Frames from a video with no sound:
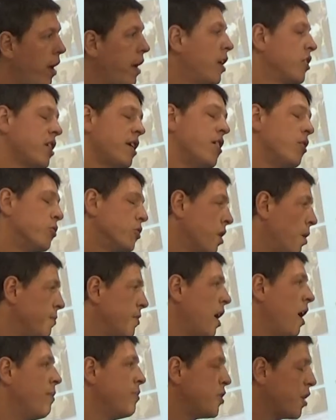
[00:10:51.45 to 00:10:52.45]
Because I know
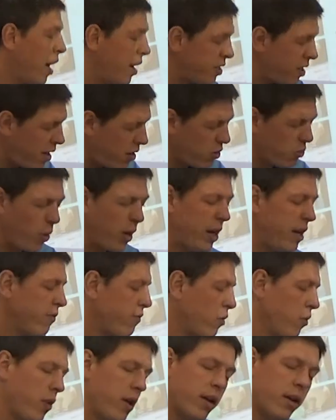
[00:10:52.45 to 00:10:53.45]
sometimes you guys are waiting
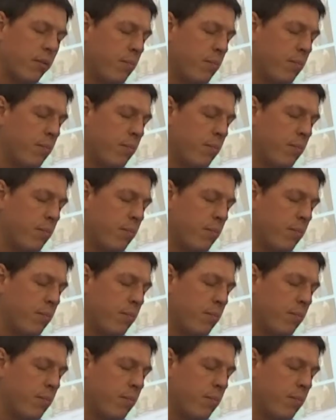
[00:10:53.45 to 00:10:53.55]
for like